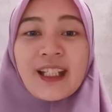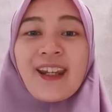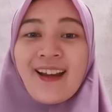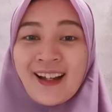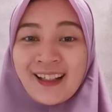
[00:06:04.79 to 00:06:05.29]
They
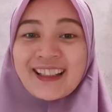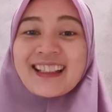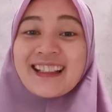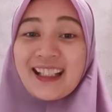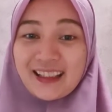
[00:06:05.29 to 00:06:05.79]
are
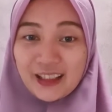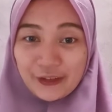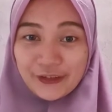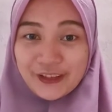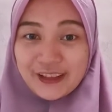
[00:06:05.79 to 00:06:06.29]

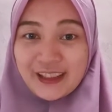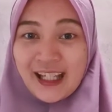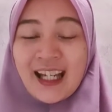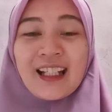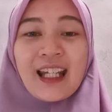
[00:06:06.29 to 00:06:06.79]
connectives,
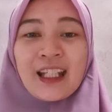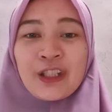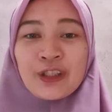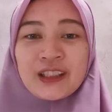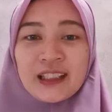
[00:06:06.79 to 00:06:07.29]
yeah? And
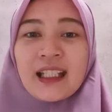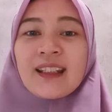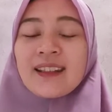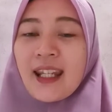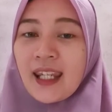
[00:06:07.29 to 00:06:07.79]
you see that
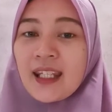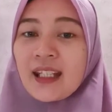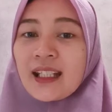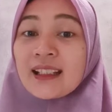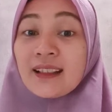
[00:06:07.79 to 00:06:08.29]
they
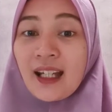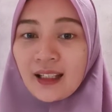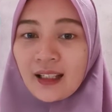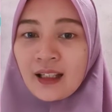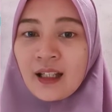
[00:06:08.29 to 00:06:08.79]

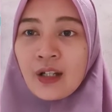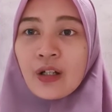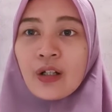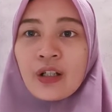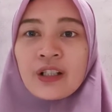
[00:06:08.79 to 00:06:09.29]
connect
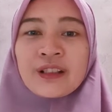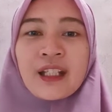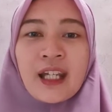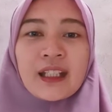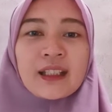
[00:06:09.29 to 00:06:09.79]
or
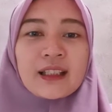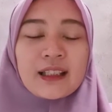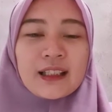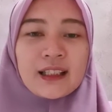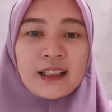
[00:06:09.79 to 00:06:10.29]
they
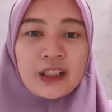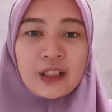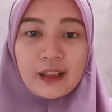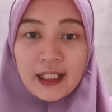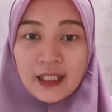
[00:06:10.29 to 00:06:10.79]

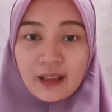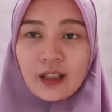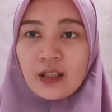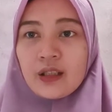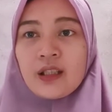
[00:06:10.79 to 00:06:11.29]
link
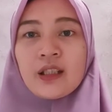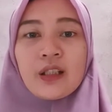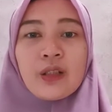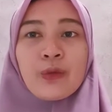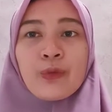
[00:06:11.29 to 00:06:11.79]

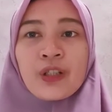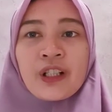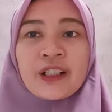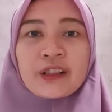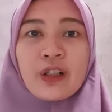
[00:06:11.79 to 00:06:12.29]

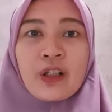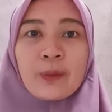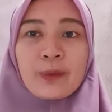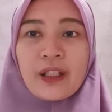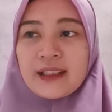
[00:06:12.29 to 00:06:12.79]
words or
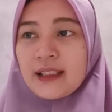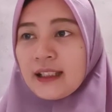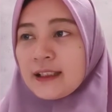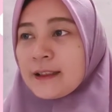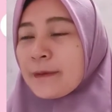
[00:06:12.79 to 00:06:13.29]

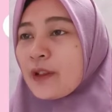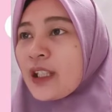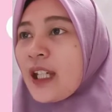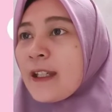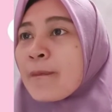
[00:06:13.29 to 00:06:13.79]
phrases.
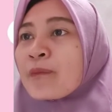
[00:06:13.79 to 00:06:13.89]
Okay.